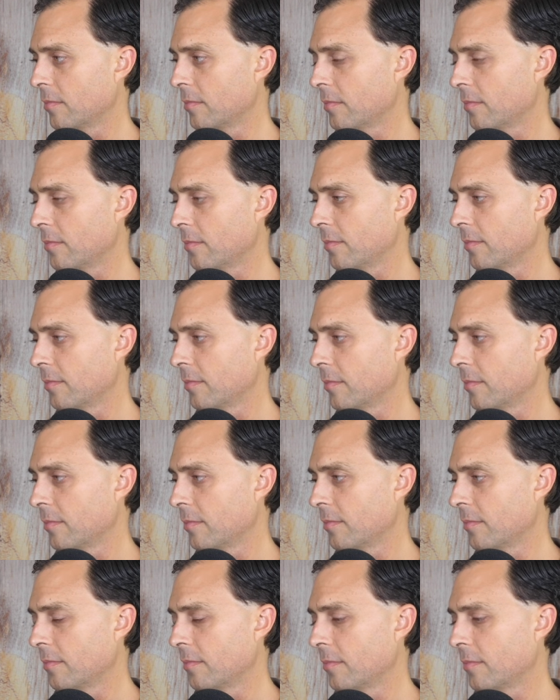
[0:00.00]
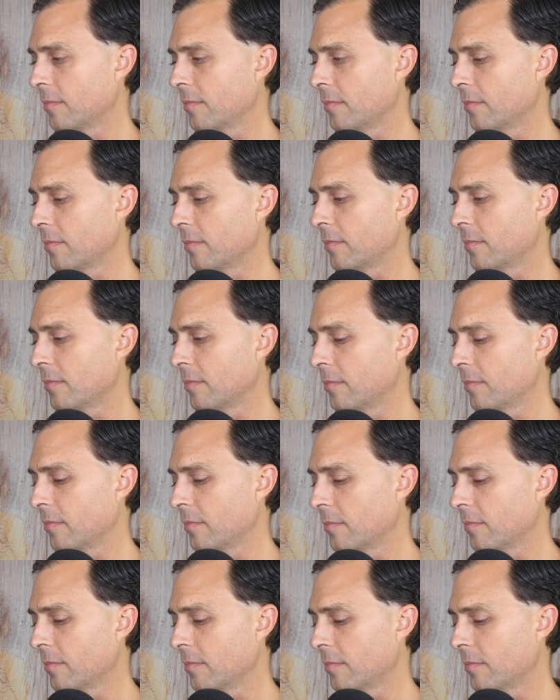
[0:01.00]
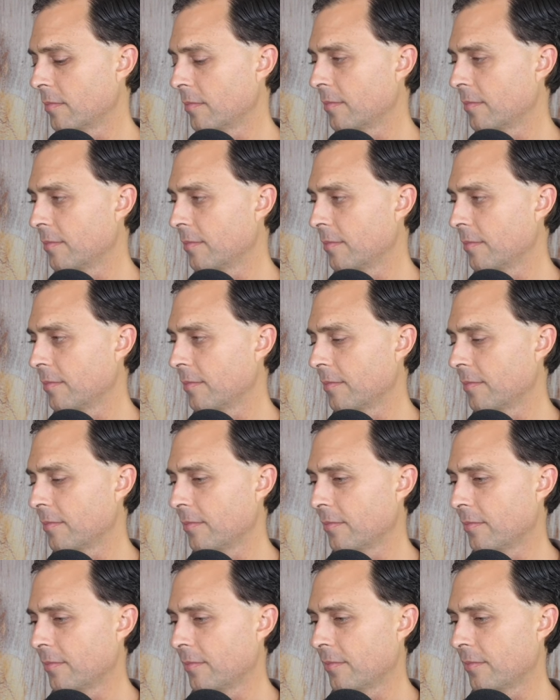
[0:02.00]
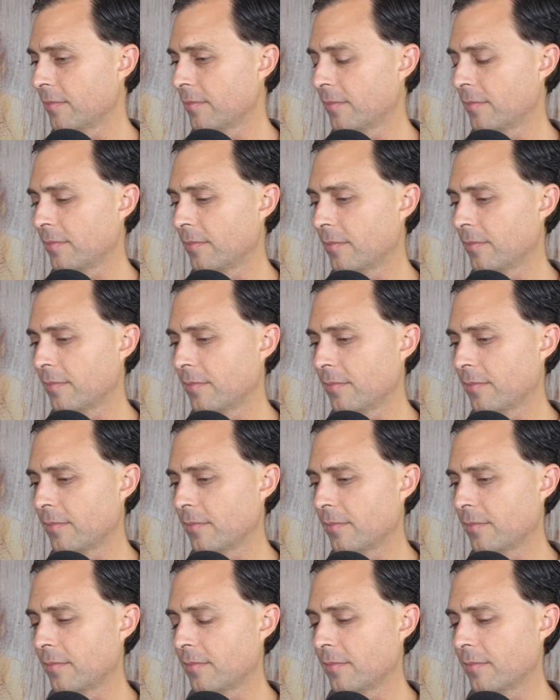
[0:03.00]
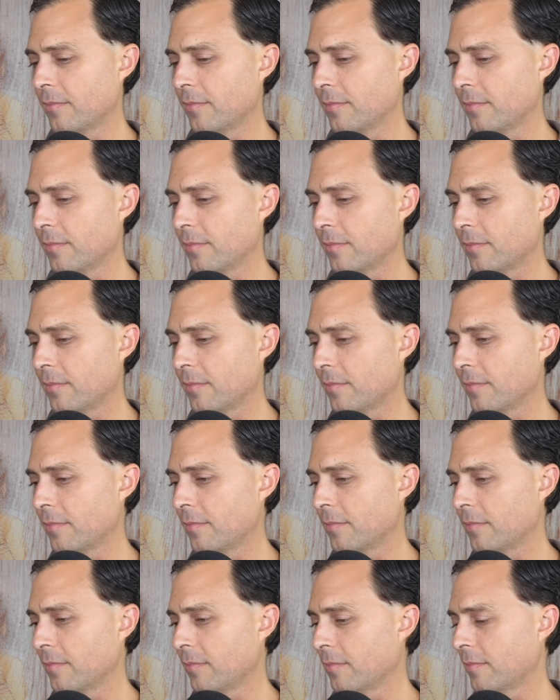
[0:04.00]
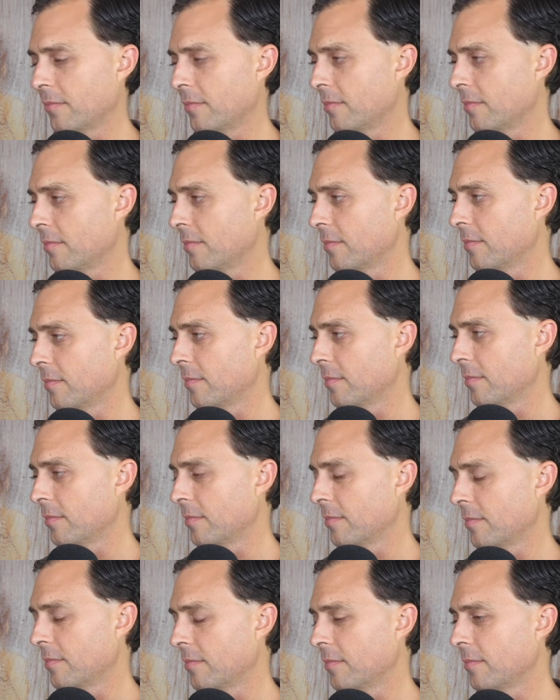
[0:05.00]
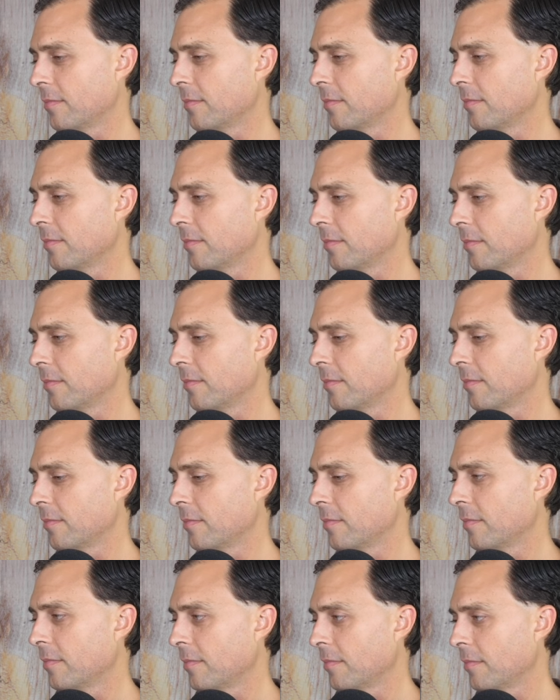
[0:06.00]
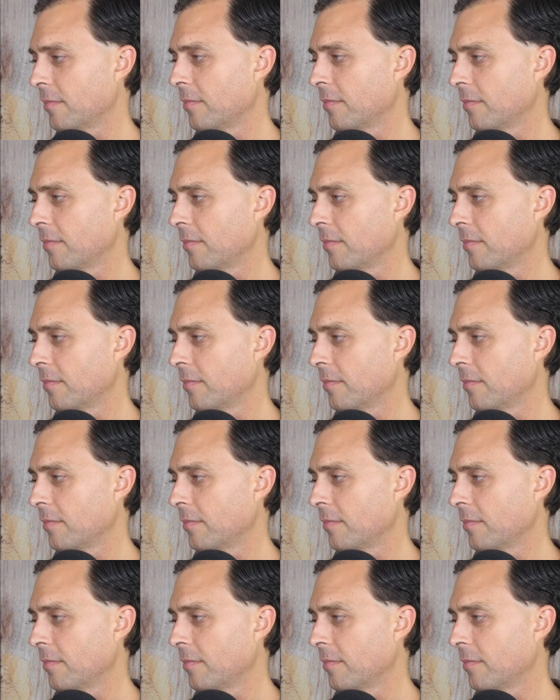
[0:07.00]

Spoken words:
[no speech]